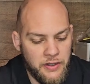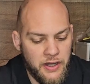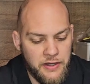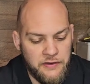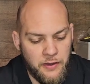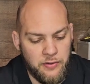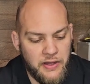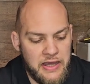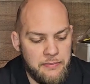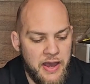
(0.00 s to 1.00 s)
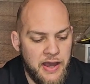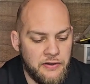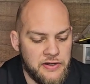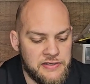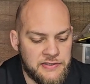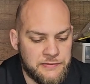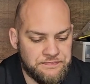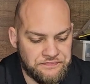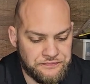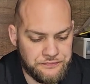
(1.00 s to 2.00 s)
AA batteries.
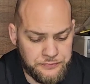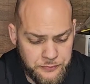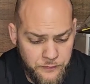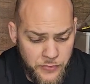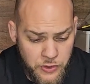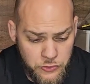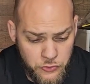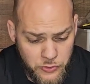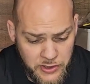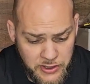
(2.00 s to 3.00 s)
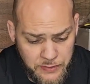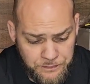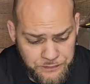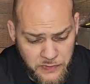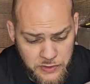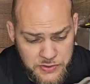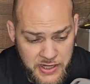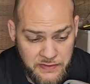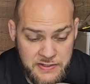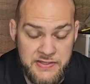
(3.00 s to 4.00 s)
You
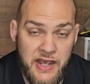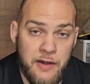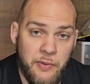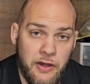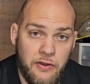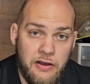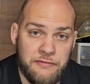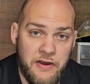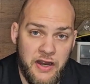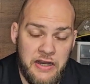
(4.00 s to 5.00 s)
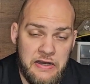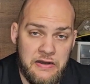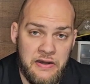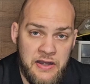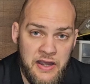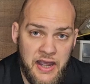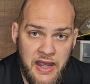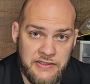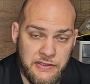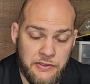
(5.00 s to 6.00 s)
take this side panel off right here. It
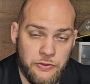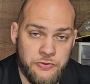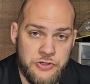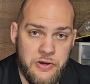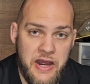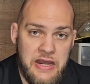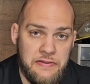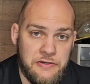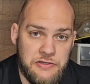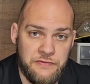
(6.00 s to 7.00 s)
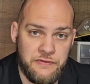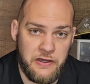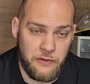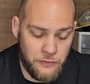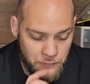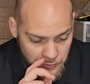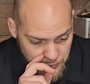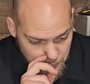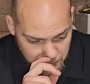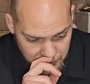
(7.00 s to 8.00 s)
has a little tray that you fill,
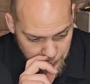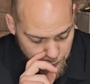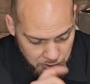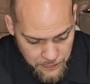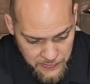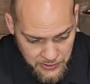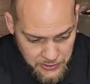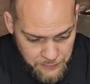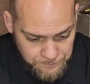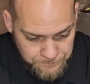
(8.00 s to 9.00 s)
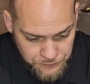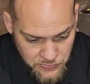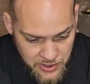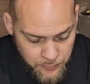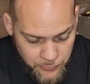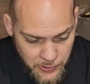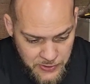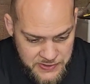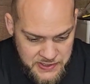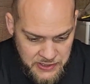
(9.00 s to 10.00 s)
and then it
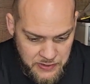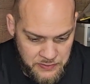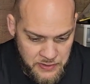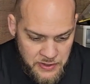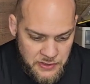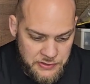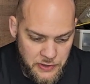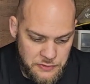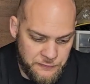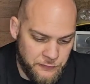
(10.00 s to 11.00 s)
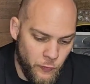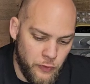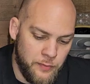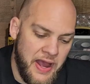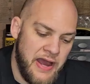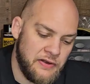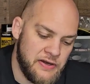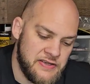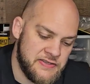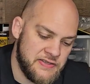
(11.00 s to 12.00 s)
plugs in. So those 4
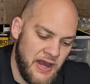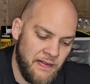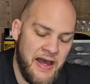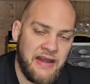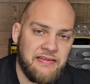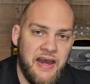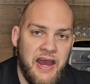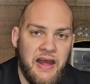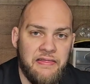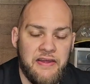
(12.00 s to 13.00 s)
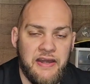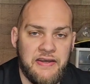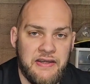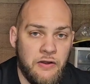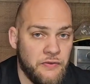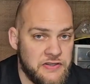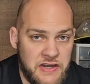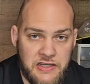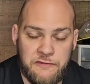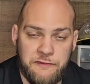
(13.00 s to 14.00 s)
batteries, I like that it only
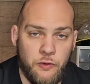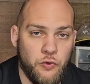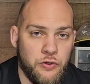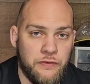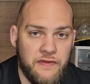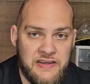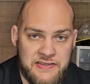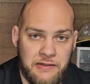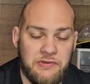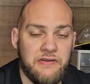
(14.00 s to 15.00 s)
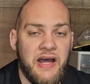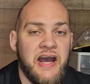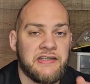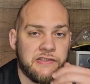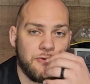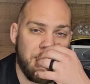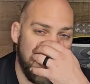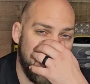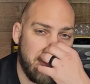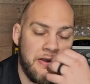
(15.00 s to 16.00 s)
takes 4. They seem to last a
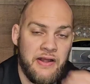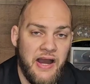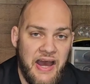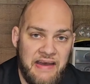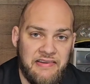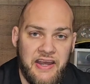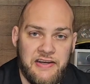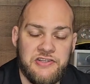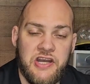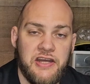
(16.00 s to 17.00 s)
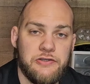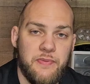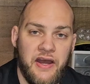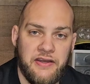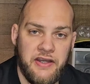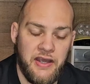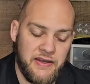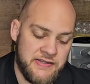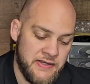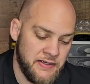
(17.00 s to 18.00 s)
while. I haven't had to change mine
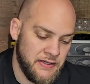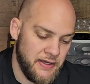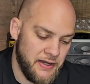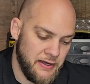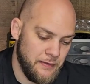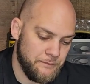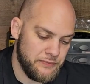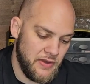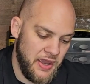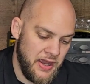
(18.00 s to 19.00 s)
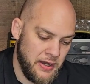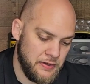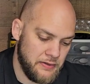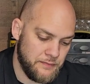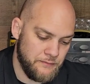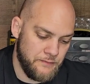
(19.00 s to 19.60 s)
yet. And